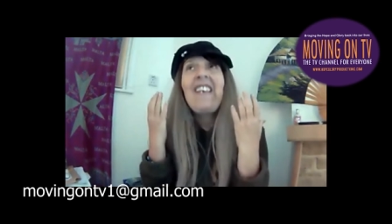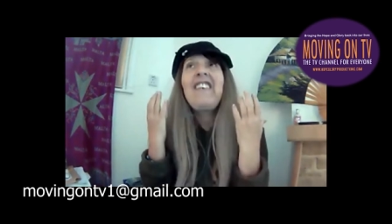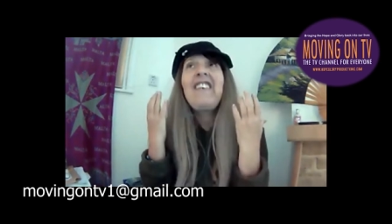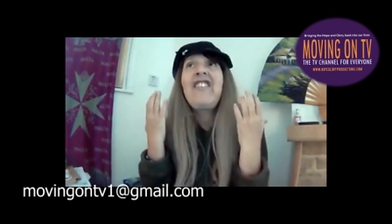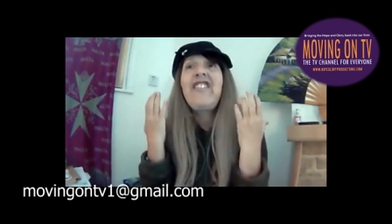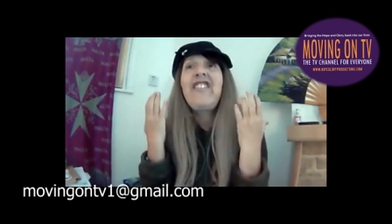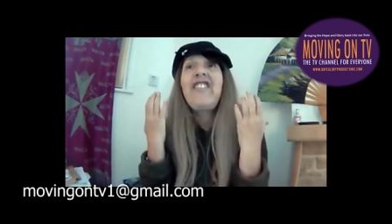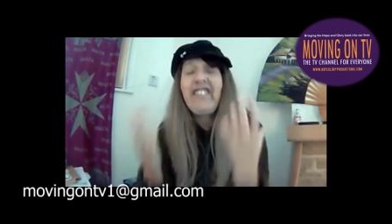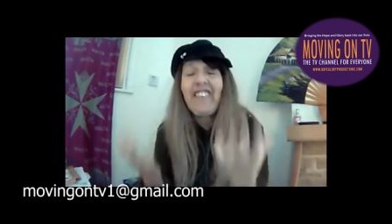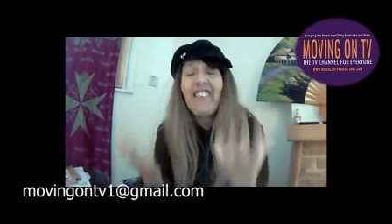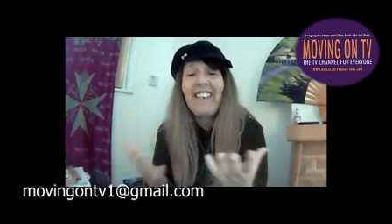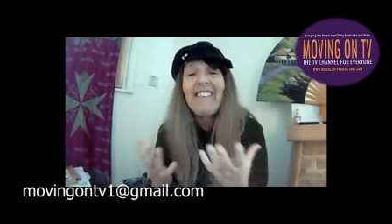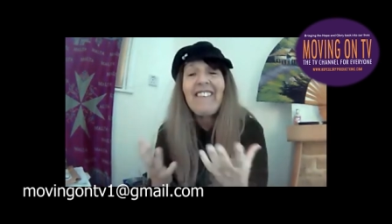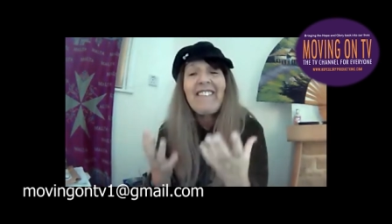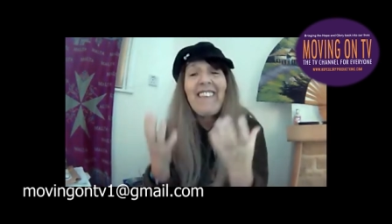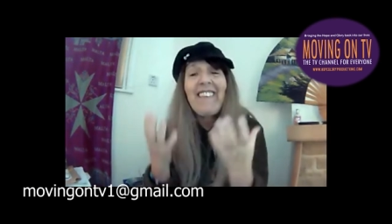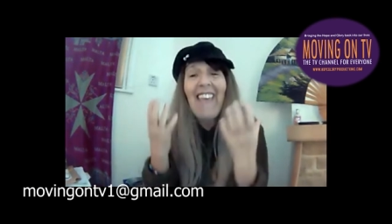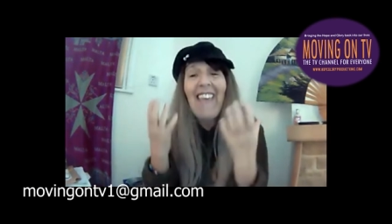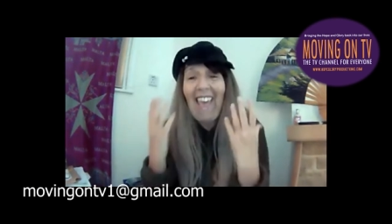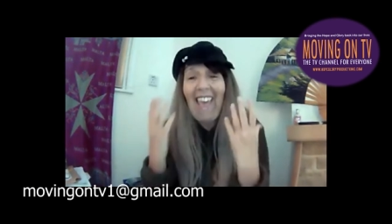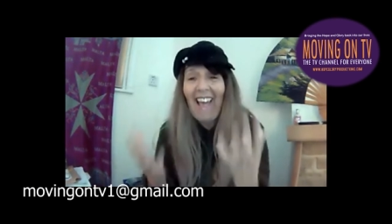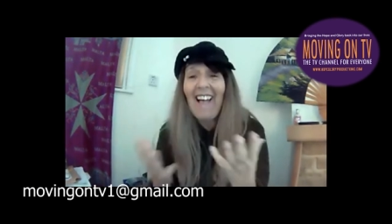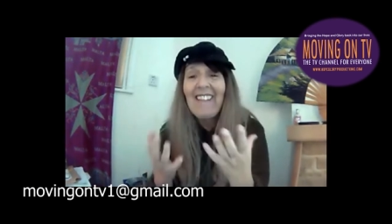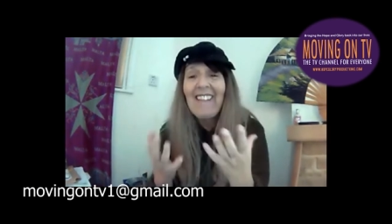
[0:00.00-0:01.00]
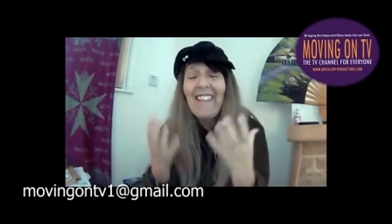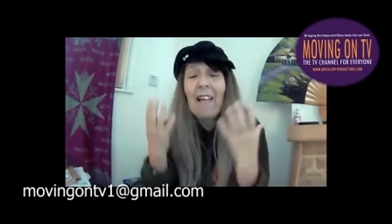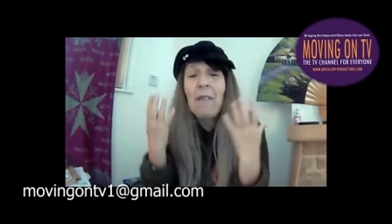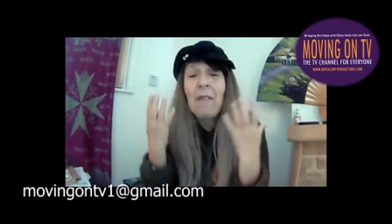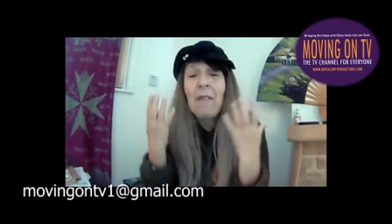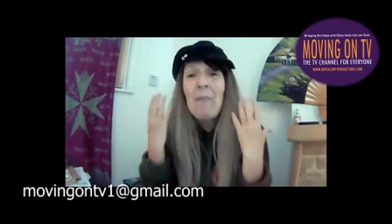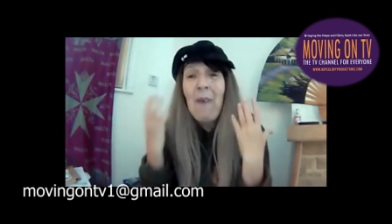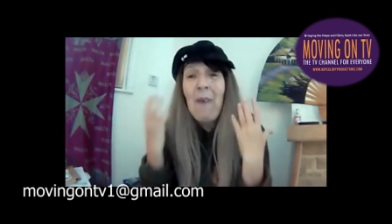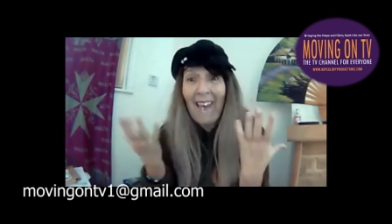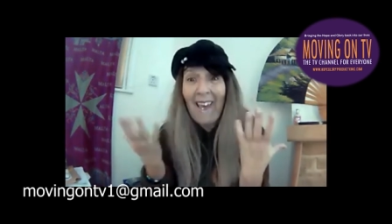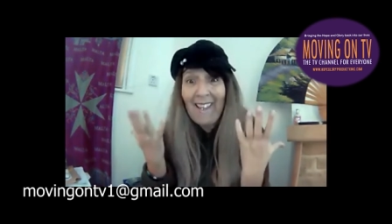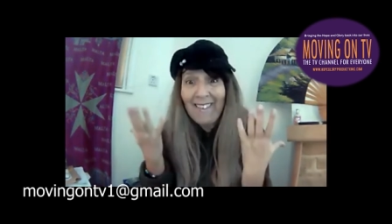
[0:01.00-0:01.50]
shit, hell,
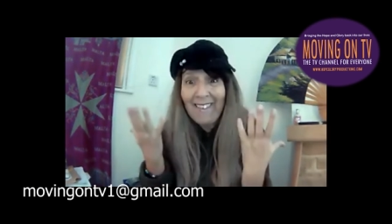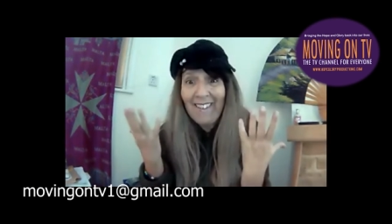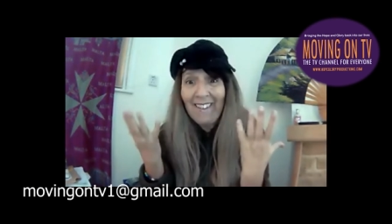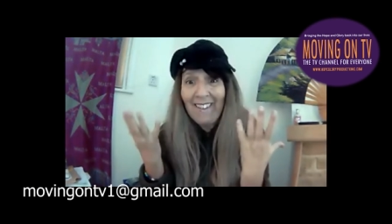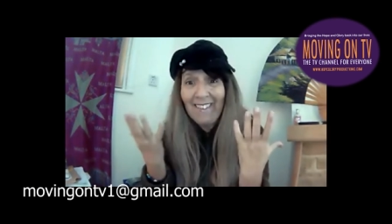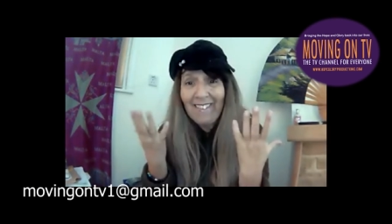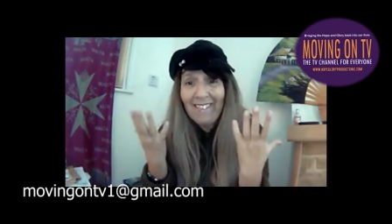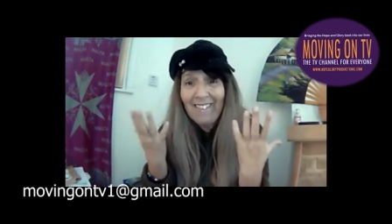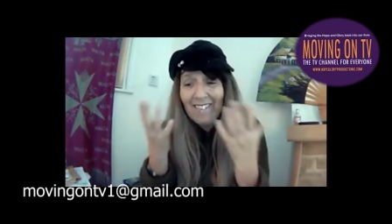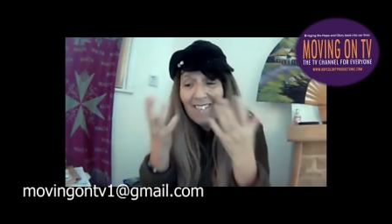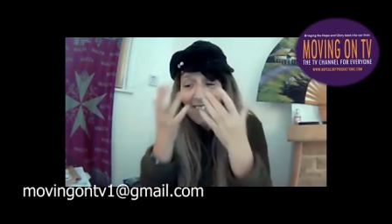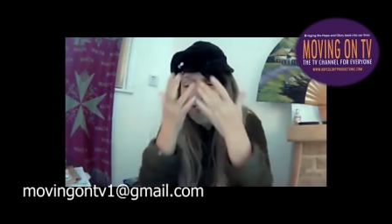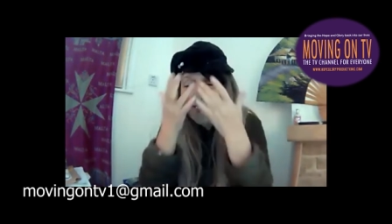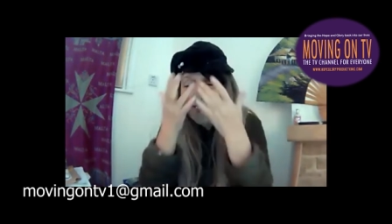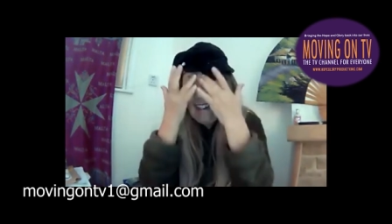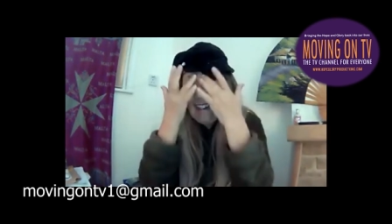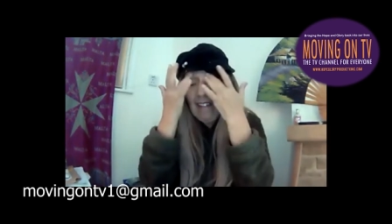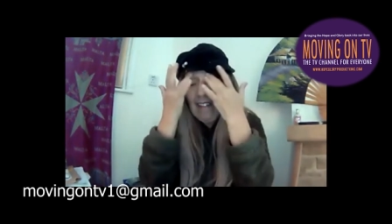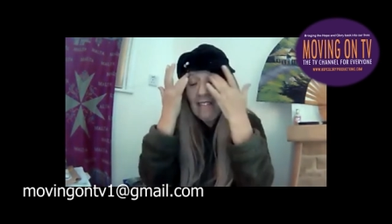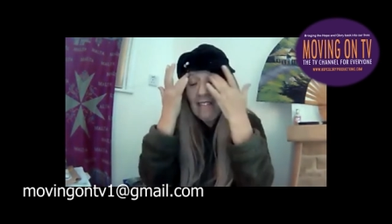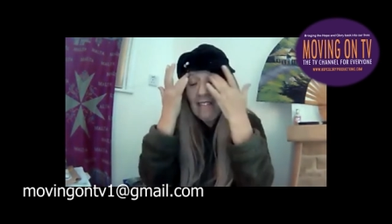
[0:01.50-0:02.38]
and madness.